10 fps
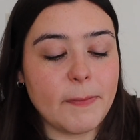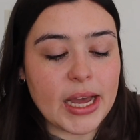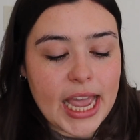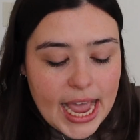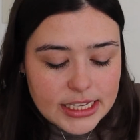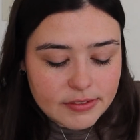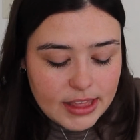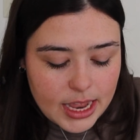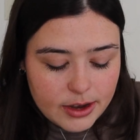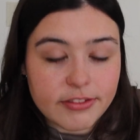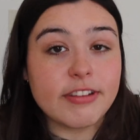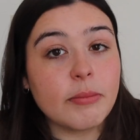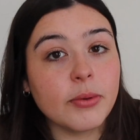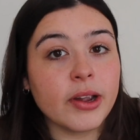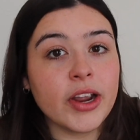but as of the end of
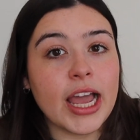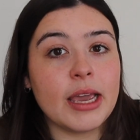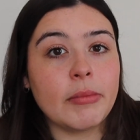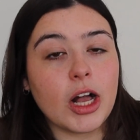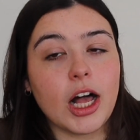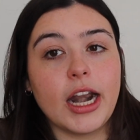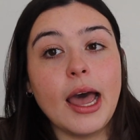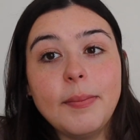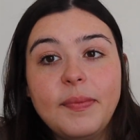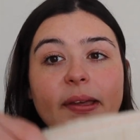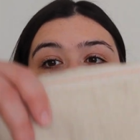February I am caught up,